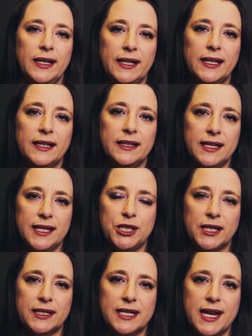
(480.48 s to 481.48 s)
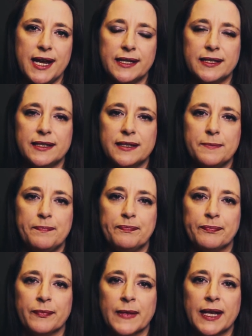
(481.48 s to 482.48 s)
in the I Ching text,
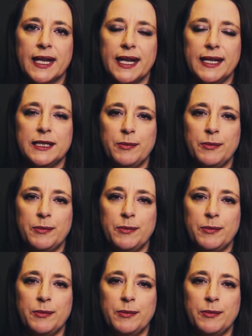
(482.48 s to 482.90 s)
it